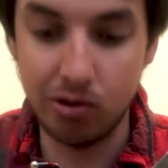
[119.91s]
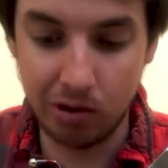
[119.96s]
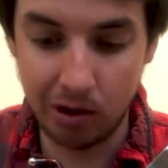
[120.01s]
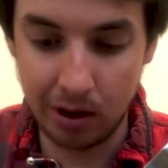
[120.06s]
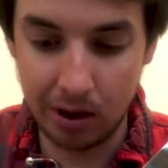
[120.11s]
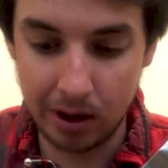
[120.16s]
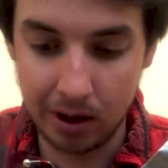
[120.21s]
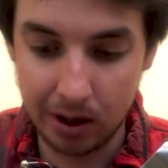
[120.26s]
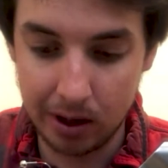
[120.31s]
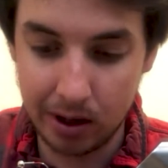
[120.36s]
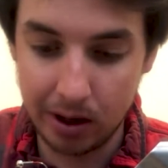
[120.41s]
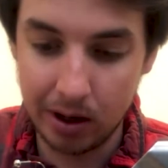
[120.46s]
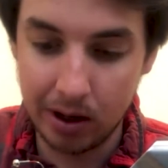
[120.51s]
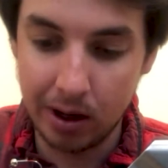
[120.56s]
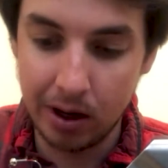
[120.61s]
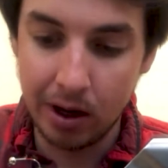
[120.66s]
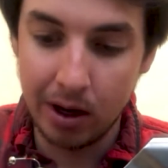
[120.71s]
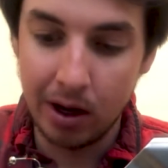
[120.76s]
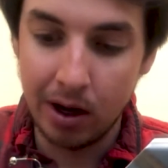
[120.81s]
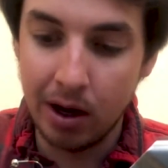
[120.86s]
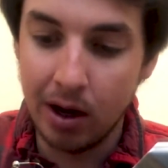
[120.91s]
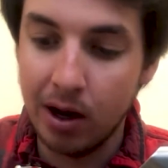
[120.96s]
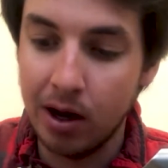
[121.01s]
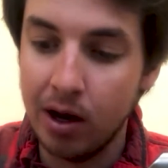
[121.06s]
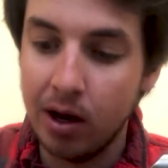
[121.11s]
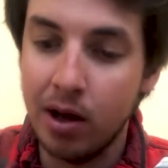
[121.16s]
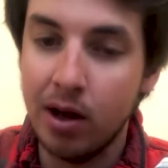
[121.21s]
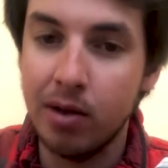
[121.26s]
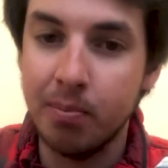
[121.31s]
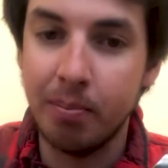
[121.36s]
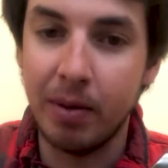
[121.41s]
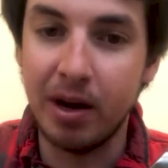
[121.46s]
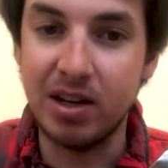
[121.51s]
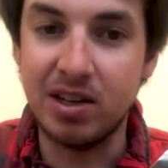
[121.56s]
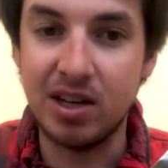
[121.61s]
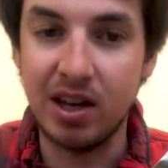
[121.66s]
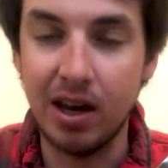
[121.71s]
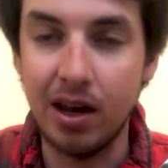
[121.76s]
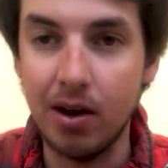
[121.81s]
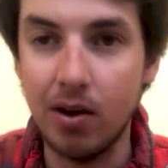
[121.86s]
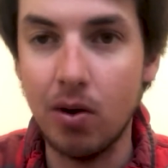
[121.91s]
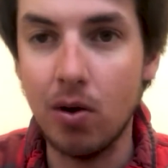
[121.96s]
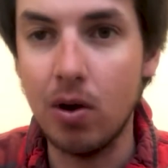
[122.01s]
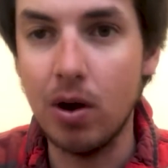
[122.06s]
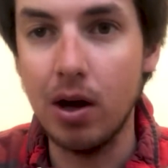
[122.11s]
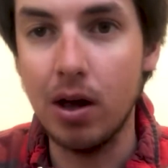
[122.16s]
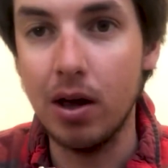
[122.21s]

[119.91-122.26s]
it. My tail,